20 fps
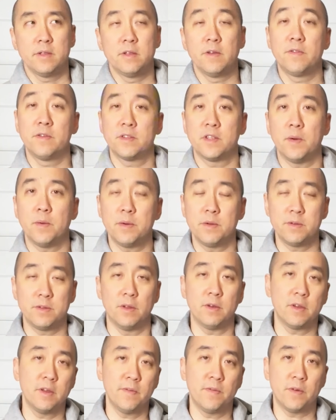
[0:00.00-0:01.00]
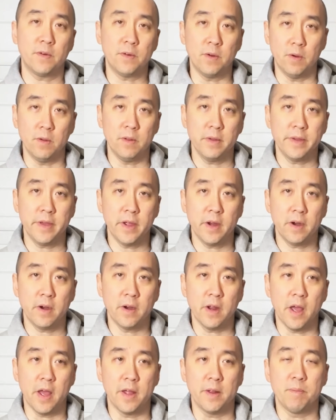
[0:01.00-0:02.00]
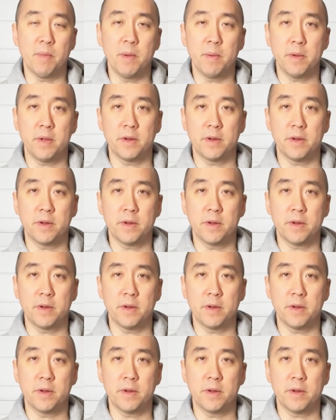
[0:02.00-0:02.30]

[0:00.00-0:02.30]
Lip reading: So if you're someone who's looking for goalie gear and maybe